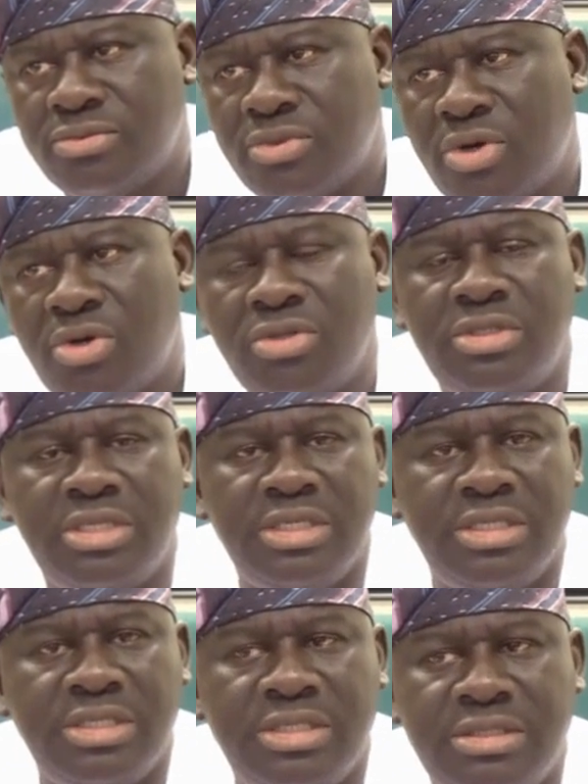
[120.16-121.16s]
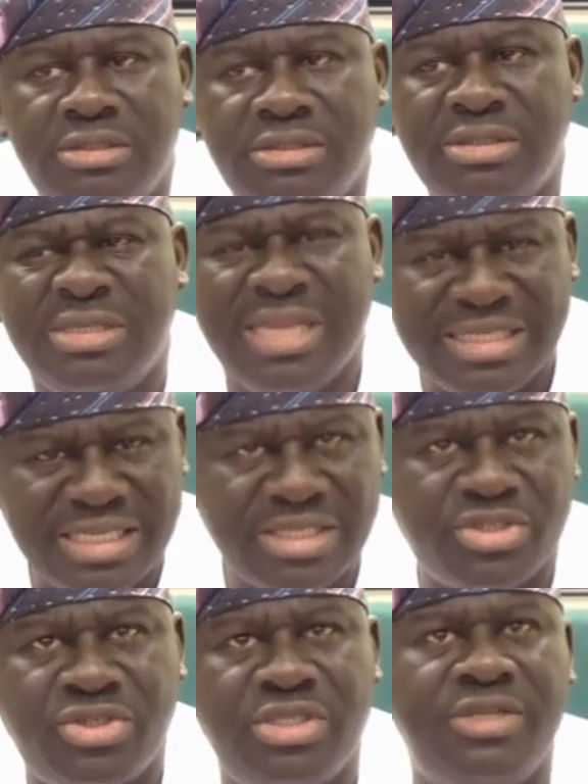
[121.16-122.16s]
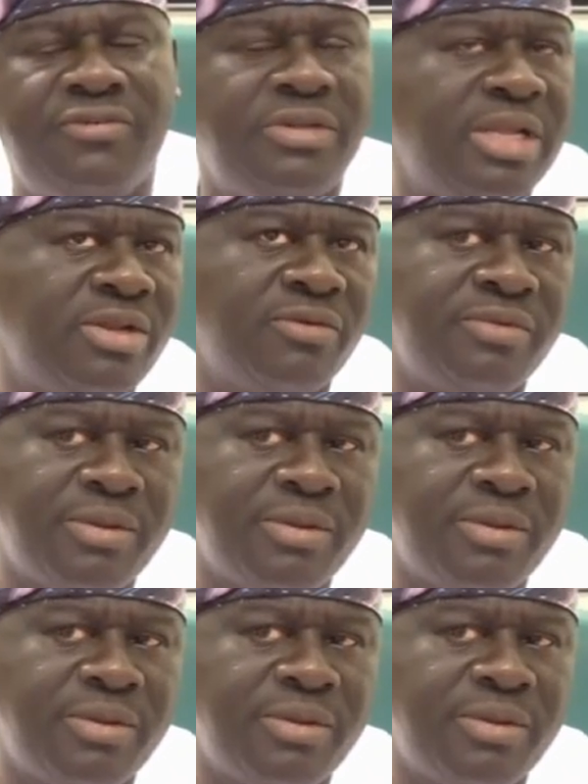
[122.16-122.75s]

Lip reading: all the necessary dividend of